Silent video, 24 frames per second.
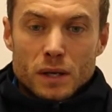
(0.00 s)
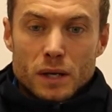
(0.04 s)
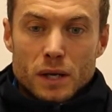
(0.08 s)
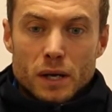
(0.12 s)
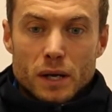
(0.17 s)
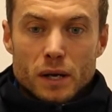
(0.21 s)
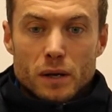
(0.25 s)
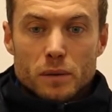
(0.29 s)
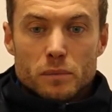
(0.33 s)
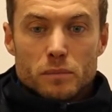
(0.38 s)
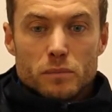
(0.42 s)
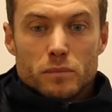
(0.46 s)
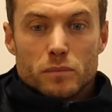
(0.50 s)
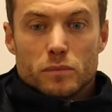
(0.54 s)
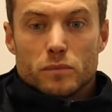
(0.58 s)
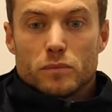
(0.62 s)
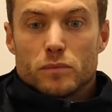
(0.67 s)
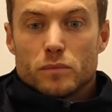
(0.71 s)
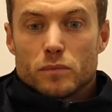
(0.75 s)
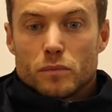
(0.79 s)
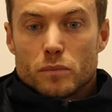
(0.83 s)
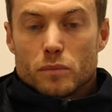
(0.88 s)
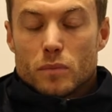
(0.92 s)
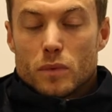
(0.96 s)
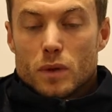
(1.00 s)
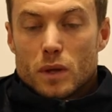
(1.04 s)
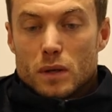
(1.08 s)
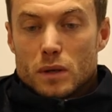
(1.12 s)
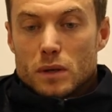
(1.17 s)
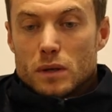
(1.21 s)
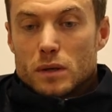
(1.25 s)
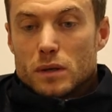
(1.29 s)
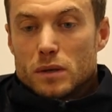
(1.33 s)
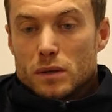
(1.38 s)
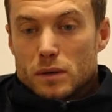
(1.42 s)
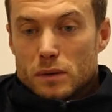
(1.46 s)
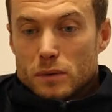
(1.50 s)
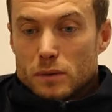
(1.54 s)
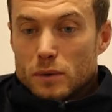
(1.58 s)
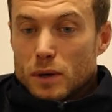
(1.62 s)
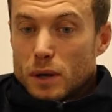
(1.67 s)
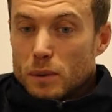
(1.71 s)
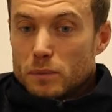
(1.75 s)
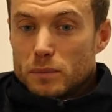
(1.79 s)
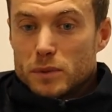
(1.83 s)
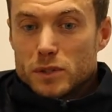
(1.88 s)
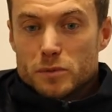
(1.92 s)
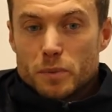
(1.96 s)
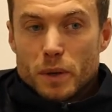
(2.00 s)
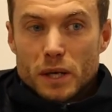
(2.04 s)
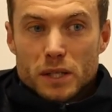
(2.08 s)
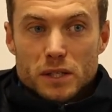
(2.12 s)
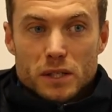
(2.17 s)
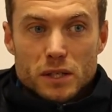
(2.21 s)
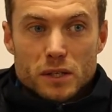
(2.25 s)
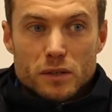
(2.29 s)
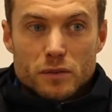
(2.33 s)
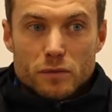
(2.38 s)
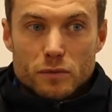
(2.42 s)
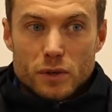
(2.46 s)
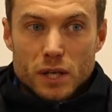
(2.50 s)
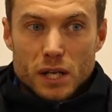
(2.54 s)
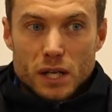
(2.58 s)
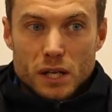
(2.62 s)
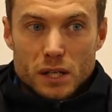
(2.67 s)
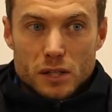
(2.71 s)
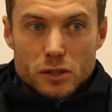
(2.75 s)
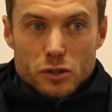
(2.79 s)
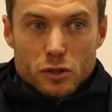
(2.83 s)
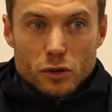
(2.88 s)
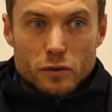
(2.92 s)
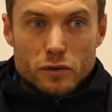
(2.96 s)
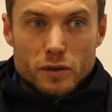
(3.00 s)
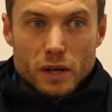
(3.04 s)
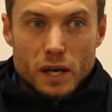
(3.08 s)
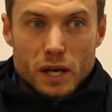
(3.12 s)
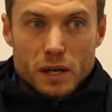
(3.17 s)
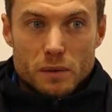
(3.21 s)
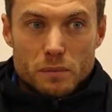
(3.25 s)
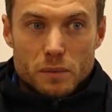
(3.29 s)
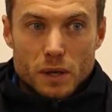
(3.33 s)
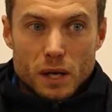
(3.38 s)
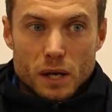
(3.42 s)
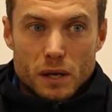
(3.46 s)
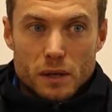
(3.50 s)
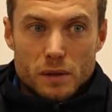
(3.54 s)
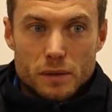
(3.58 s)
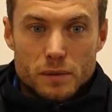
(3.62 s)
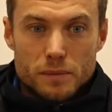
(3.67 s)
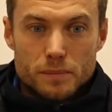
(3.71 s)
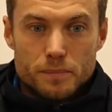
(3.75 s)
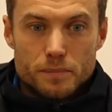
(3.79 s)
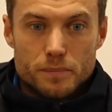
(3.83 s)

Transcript: I'm expecting a really tough game, yeah.